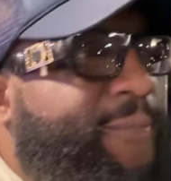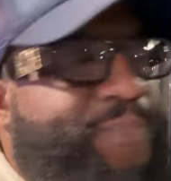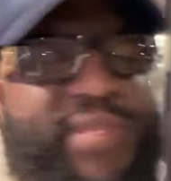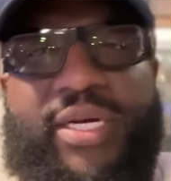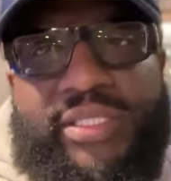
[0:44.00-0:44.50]

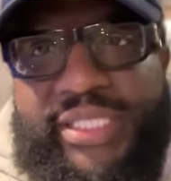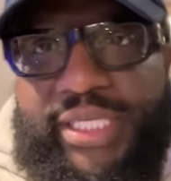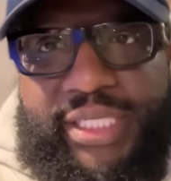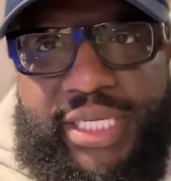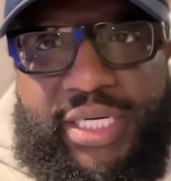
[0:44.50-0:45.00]
that are looking to
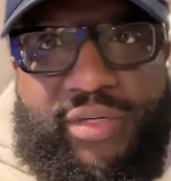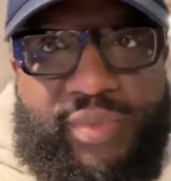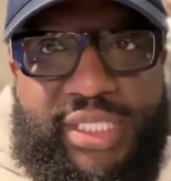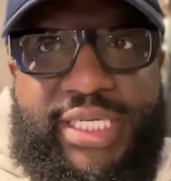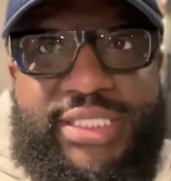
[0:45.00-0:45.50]
get in a
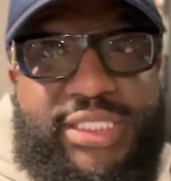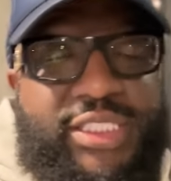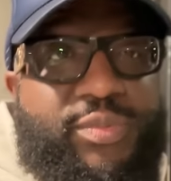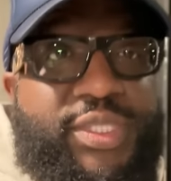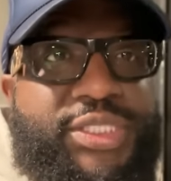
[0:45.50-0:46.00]
relationship
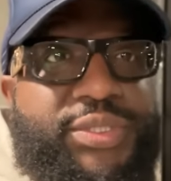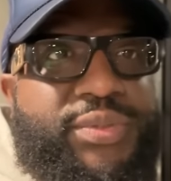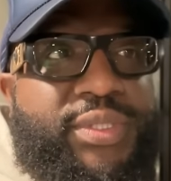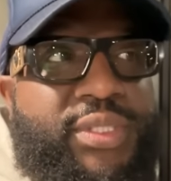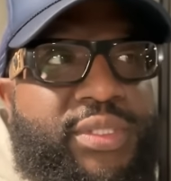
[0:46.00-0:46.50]
with you,
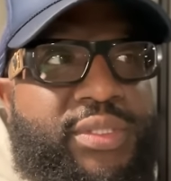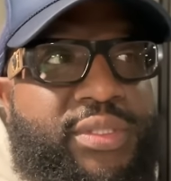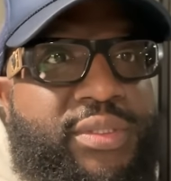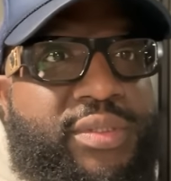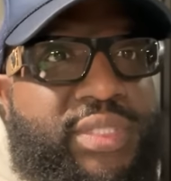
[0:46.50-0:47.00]

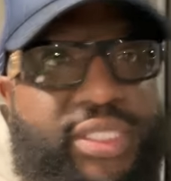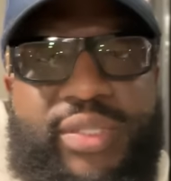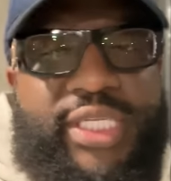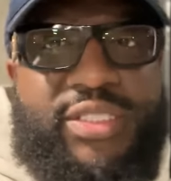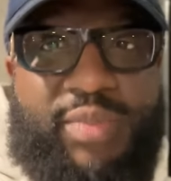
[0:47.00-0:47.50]
then you
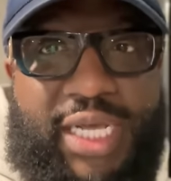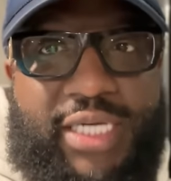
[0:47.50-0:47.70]
need to block